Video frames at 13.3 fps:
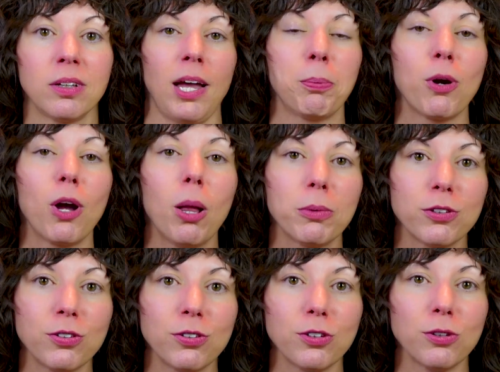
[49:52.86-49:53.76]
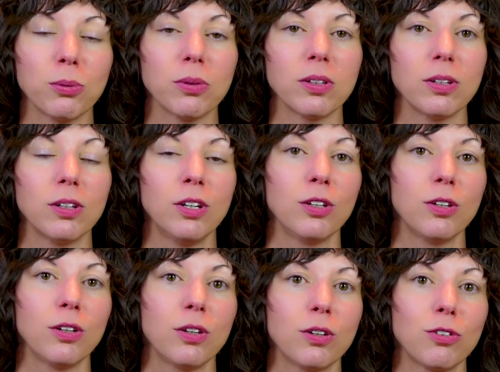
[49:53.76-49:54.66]
I promise you that
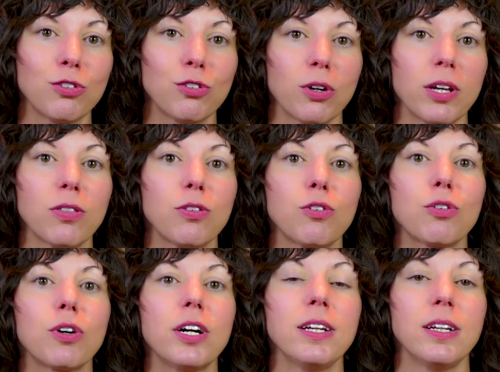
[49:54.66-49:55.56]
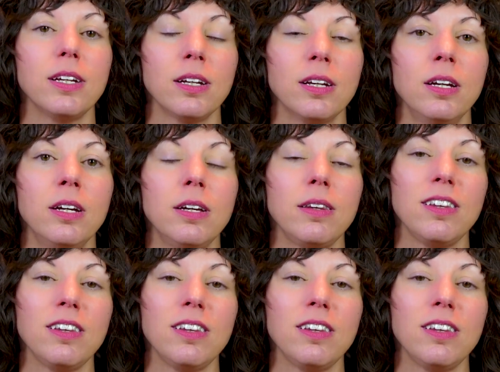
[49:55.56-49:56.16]
strength training,